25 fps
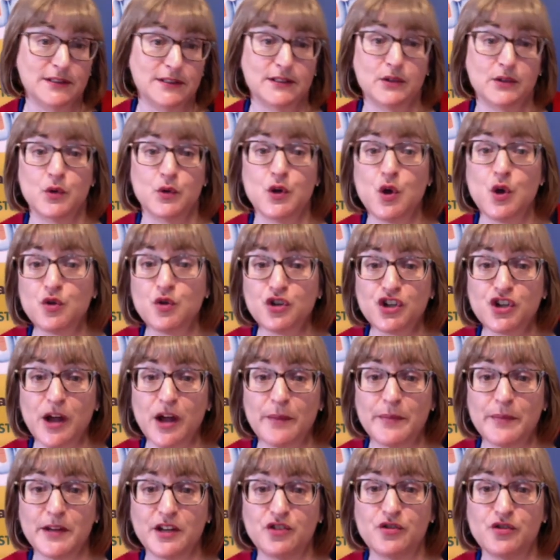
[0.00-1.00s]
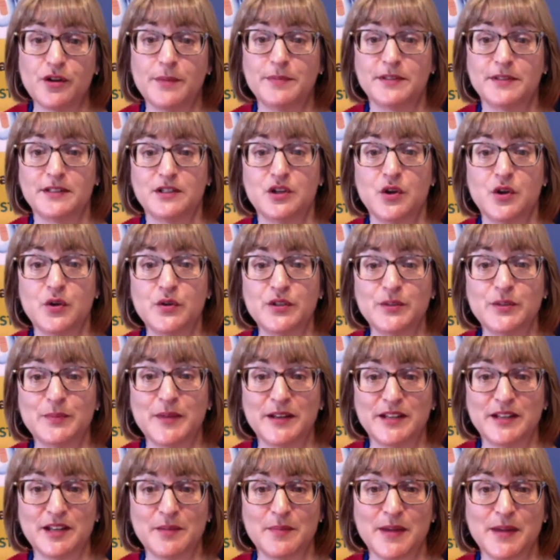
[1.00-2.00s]
So no shopping trips, no
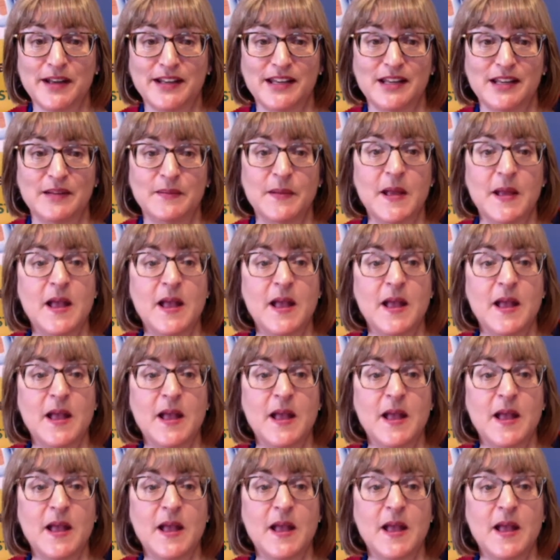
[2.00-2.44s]
spending money.